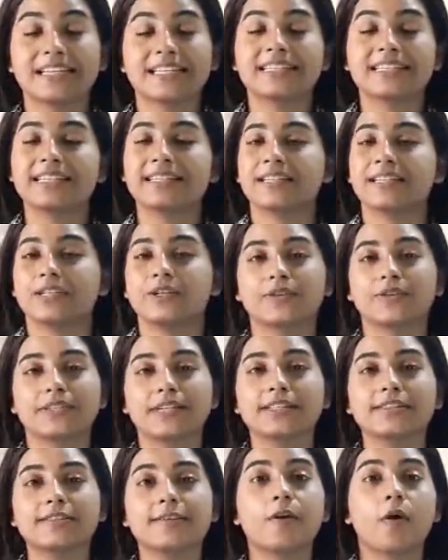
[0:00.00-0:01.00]
Certain
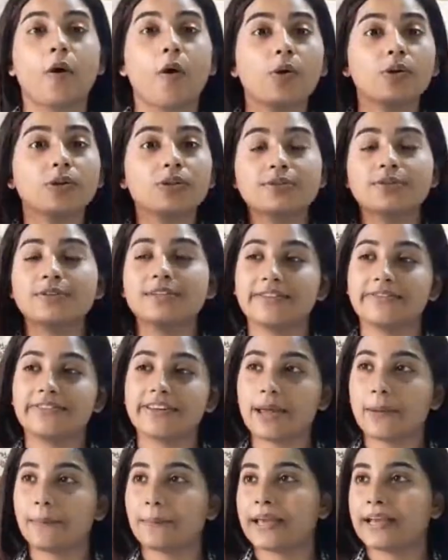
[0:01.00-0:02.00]
hotels are also
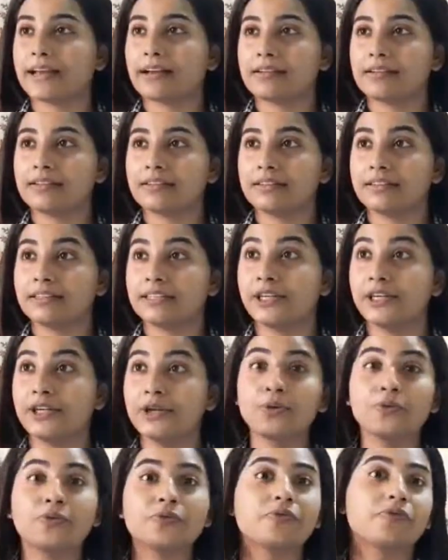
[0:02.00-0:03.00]
developing a
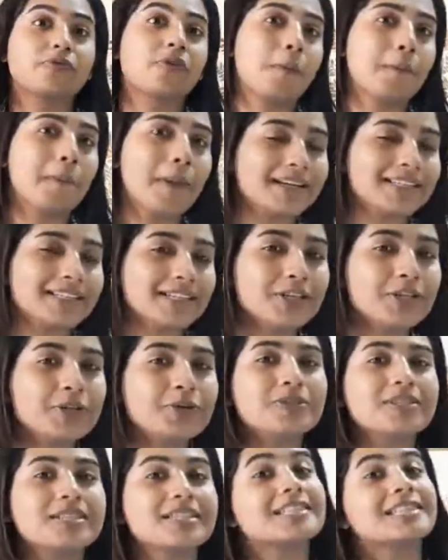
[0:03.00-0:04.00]
new format, a
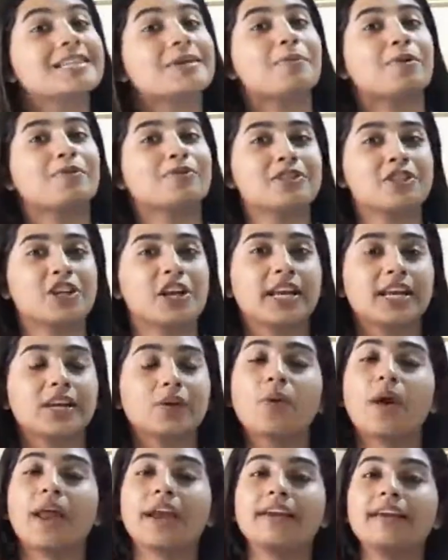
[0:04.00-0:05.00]
new system of
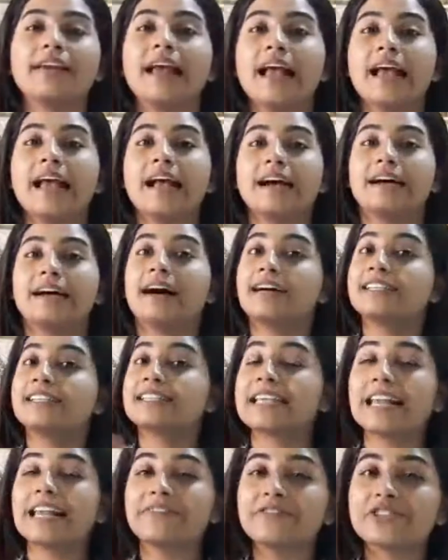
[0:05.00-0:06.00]
check-in, wherein a
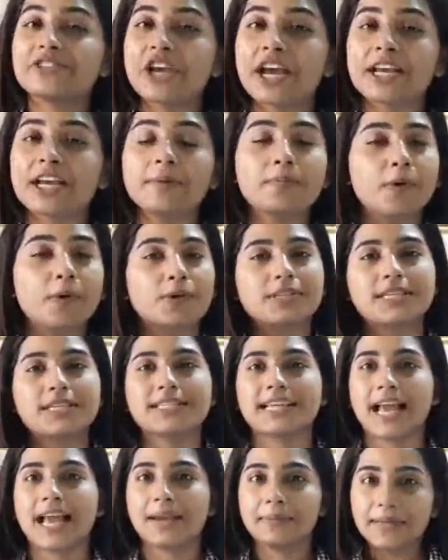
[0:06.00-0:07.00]
self-check-in
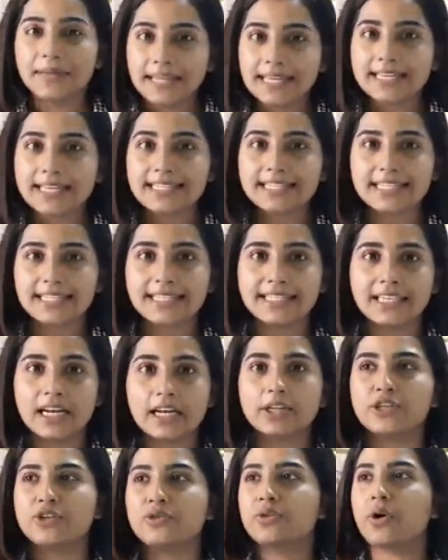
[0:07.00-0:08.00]
process can be easily
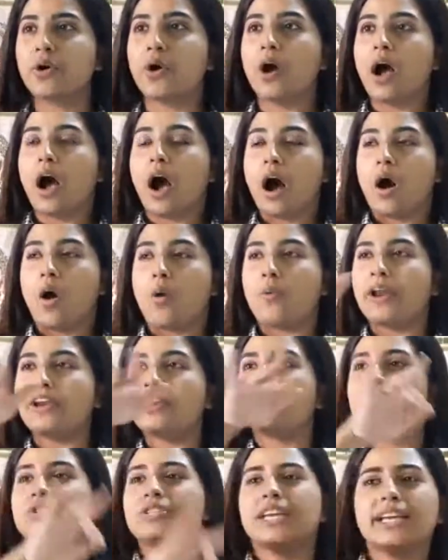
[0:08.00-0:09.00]
done. You know, when
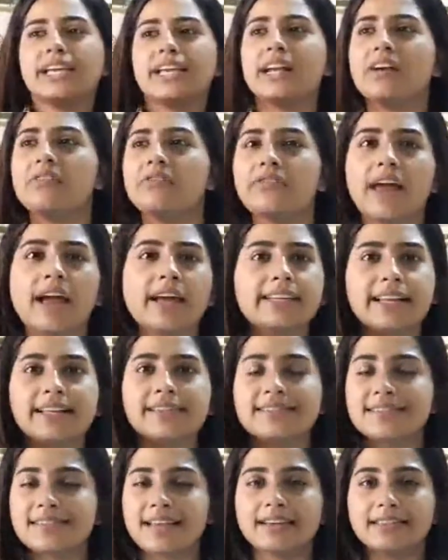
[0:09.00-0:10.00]
you're taking a flight
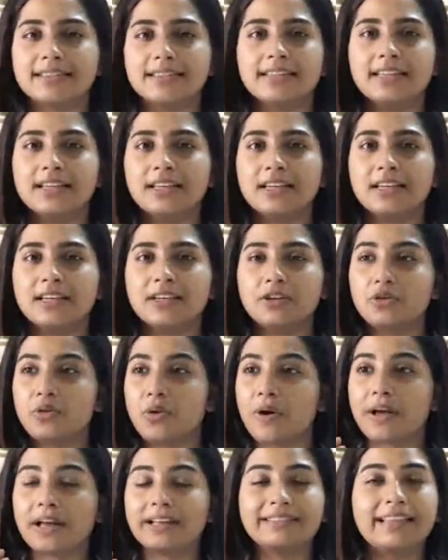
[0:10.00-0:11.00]
and suddenly
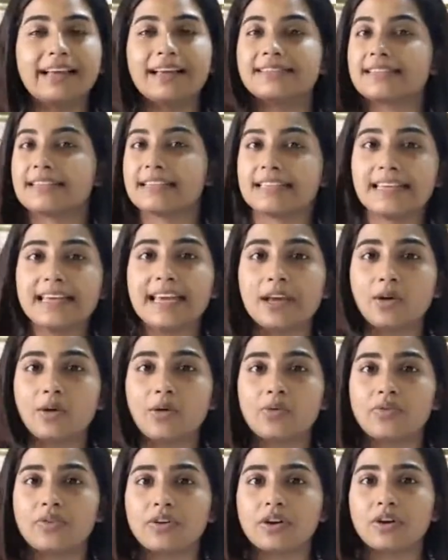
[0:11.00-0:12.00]
there's a
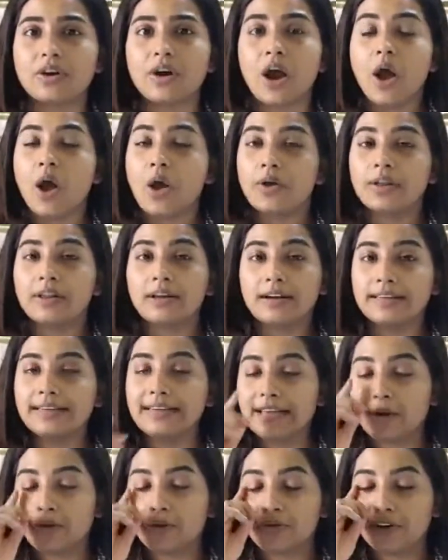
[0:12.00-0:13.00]
layover
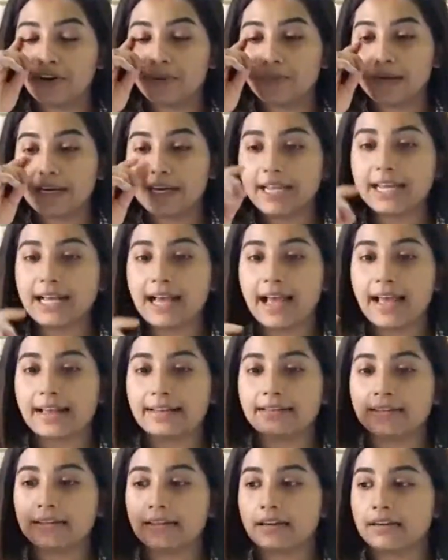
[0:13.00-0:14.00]
meaning,
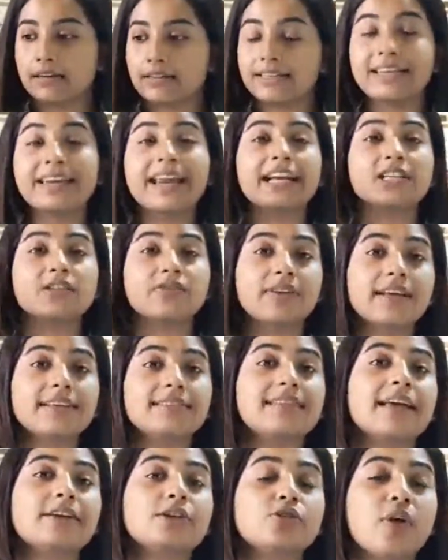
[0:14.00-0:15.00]
and the next
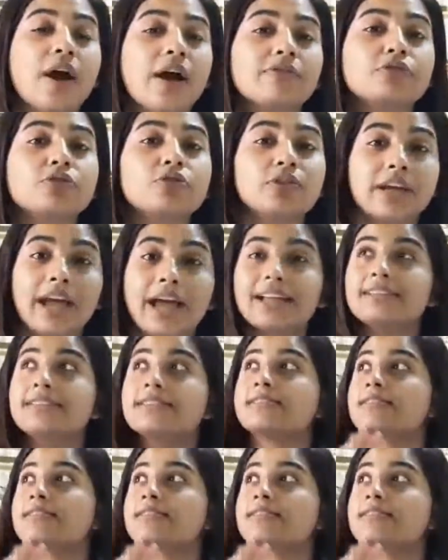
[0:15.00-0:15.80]
flight that you have to catch